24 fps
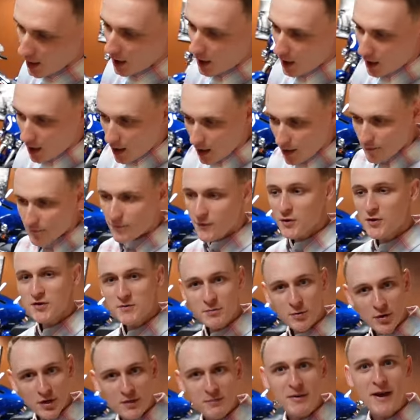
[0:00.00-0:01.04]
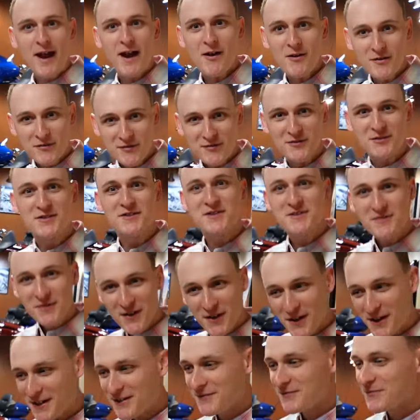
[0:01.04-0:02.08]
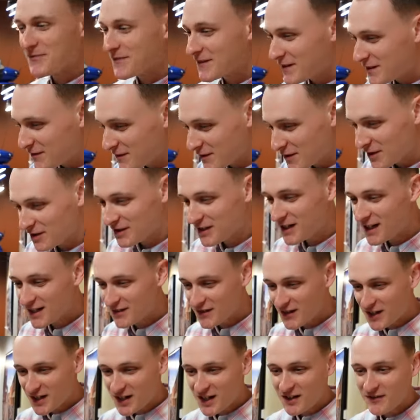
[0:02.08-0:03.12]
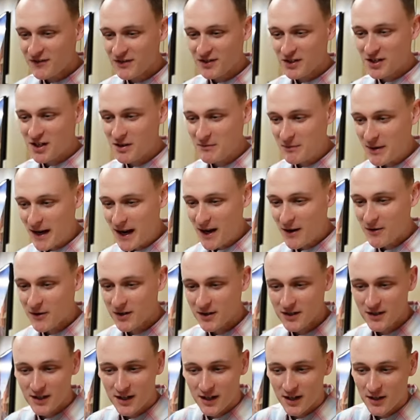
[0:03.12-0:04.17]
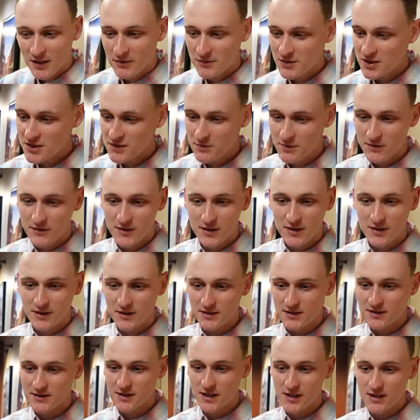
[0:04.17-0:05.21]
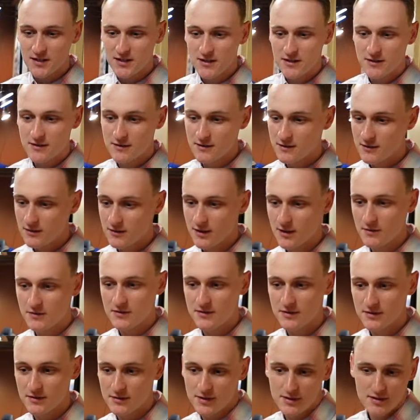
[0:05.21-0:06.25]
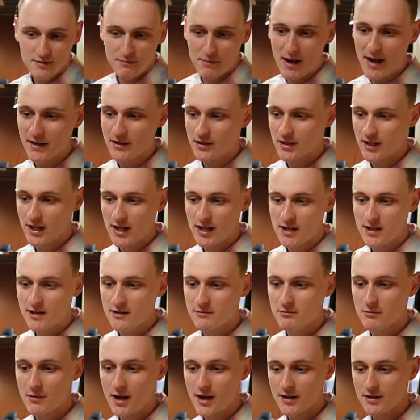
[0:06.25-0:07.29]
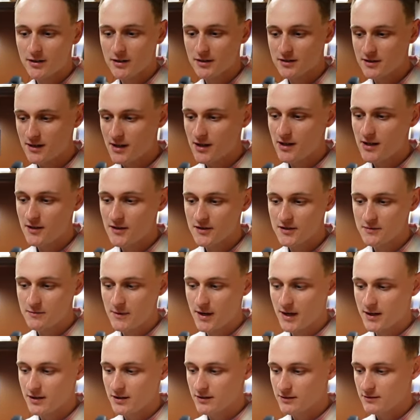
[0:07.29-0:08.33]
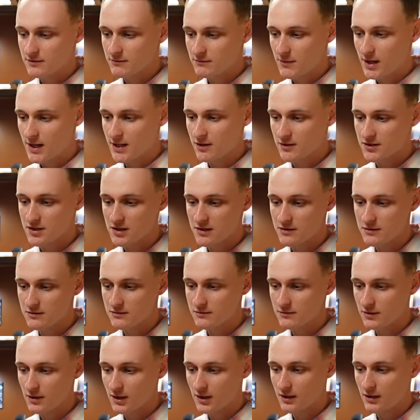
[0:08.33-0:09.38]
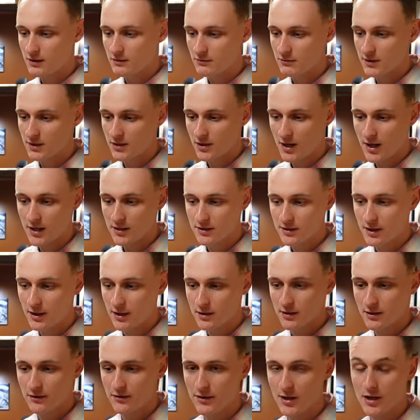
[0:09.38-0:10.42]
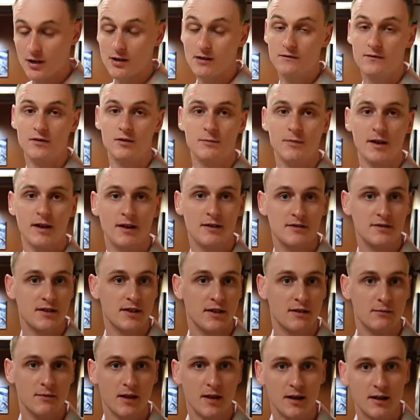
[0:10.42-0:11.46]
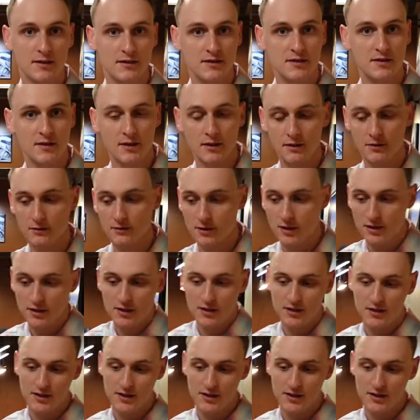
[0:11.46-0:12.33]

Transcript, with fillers: Uh, it feels pretty powerful. It's fun. you feel a lot of that off the line power, uh, just with the stage, you know, just minor cam, minor exhaust, minor minor tune. Uh, we cranked 130 foot pounds out of mine, so it, it,